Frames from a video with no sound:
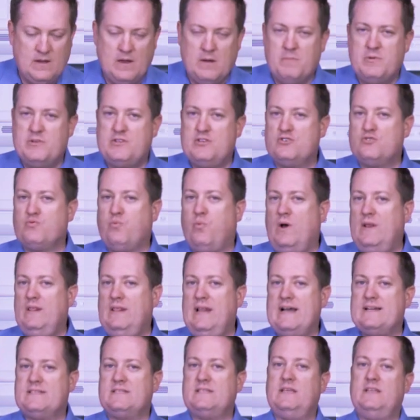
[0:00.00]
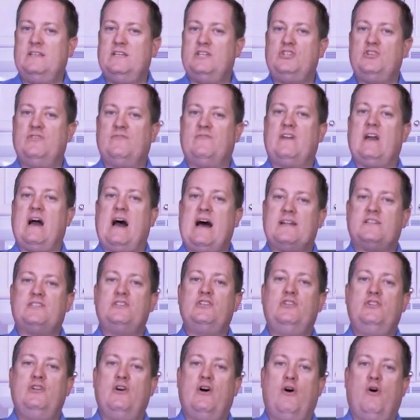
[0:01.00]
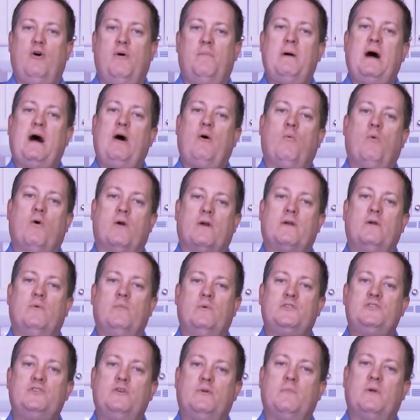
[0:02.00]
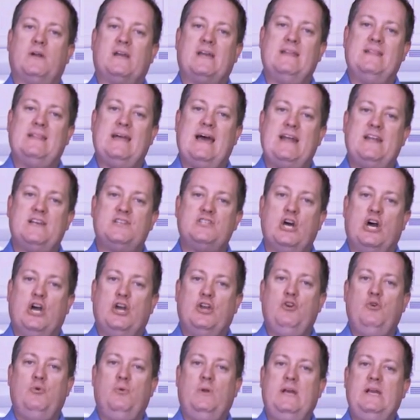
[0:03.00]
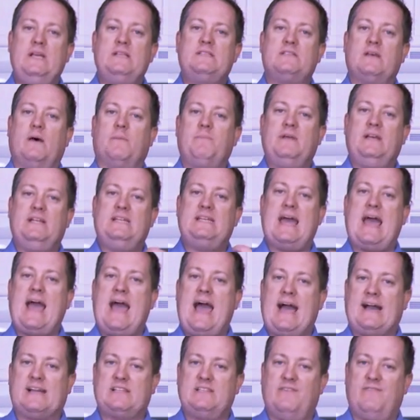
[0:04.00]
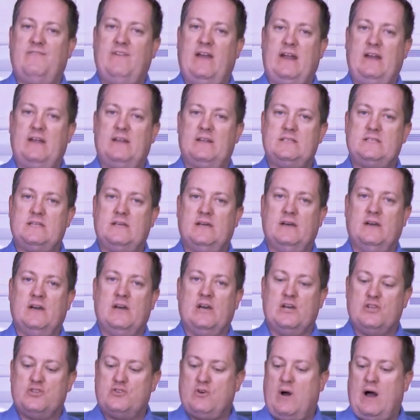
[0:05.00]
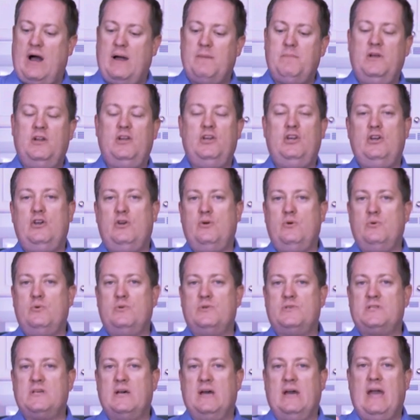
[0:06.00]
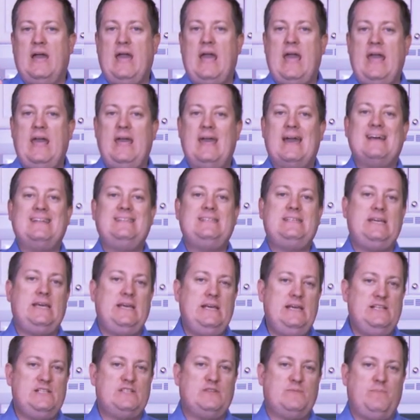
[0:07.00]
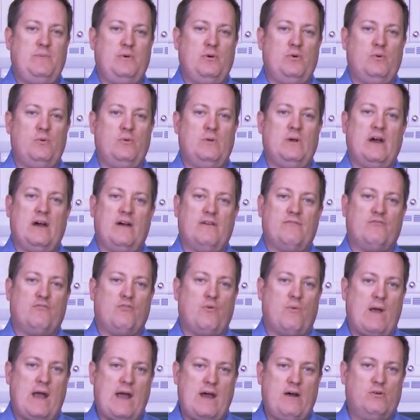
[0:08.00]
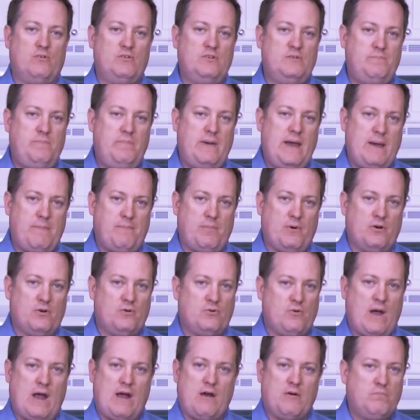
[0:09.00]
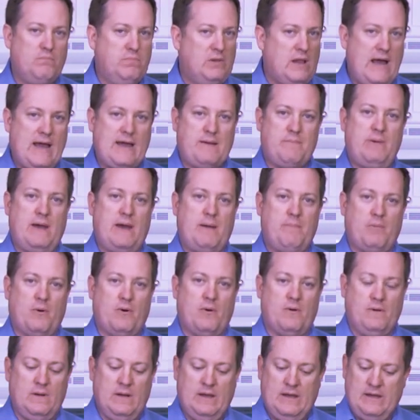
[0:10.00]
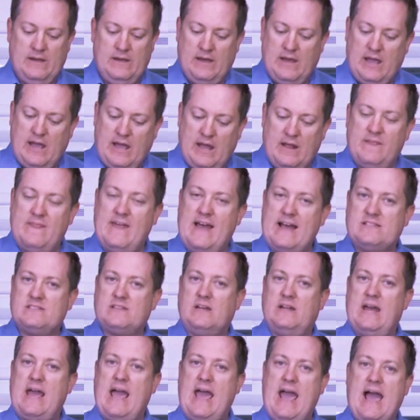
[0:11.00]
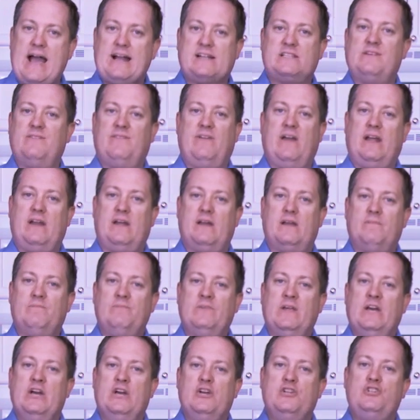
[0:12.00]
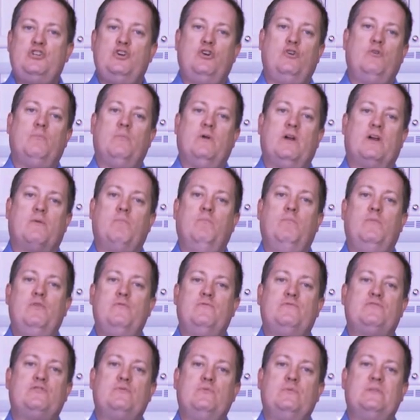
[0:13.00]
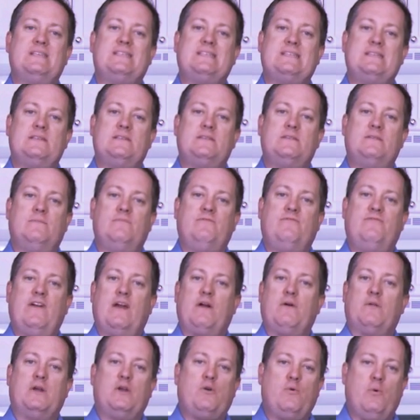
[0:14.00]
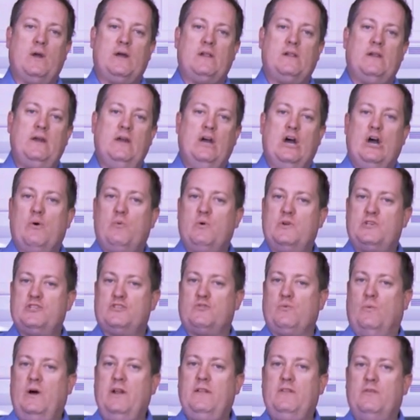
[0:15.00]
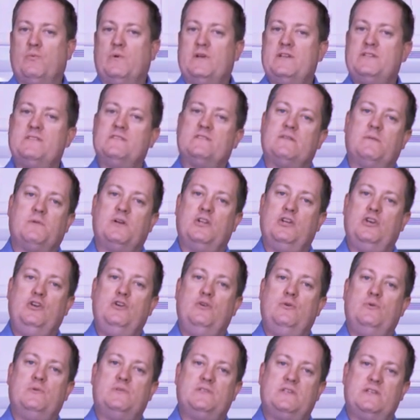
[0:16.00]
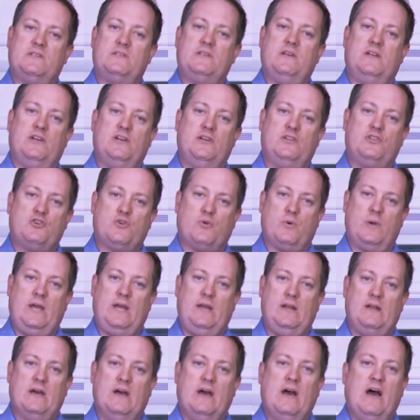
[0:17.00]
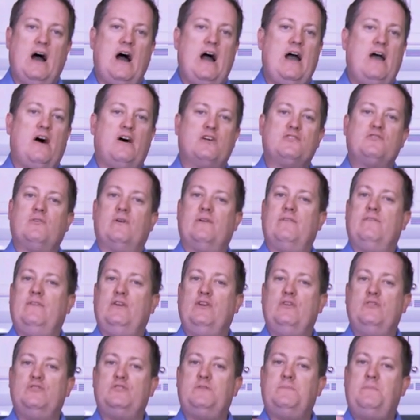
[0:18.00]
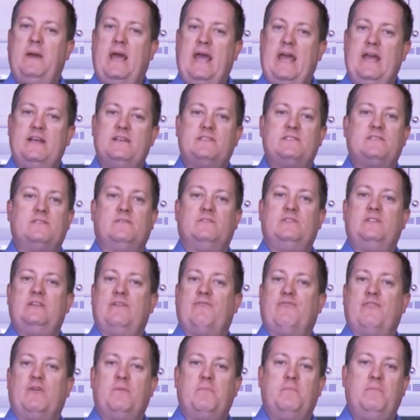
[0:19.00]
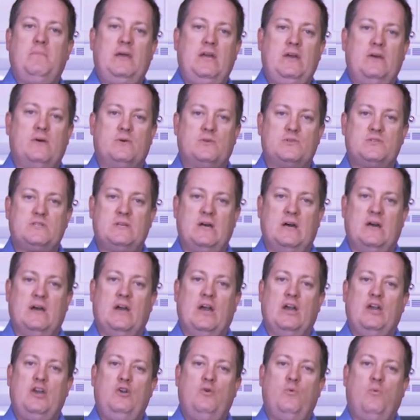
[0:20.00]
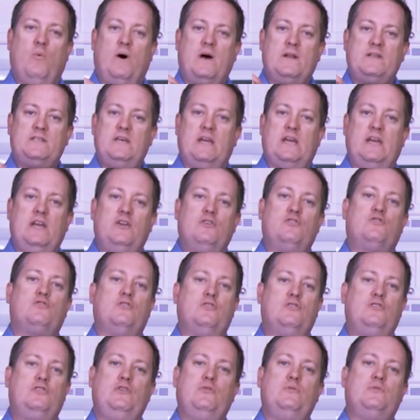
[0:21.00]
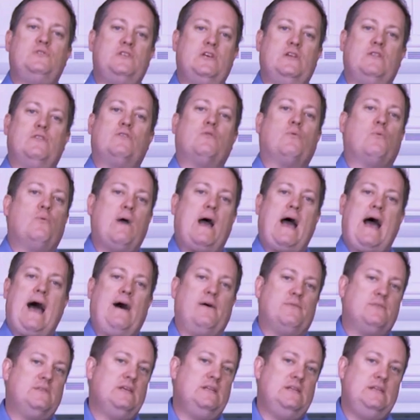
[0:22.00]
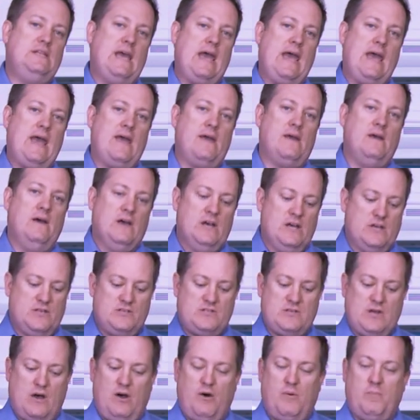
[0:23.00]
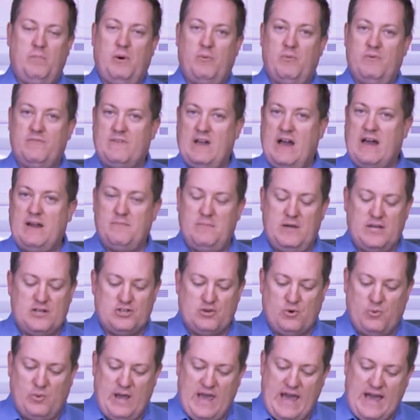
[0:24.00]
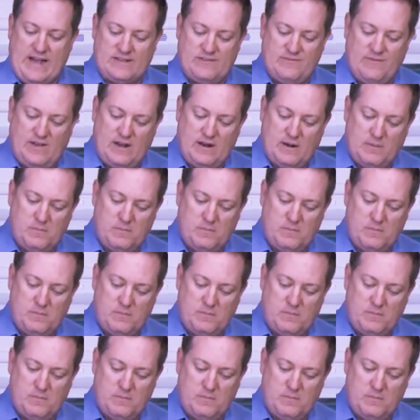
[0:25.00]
But there's one last thing that you've got to know about working with turmeric, and that is you need something to activate it. So I'm gonna use a teaspoon of ground black pepper, and that's gonna activate it. Turmeric moves through the system fairly quickly, which is one of the reasons I'm gonna use this in a treat. I also have used paste in different meals. You want to introduce it throughout the day. But we've got to make sure we activate it.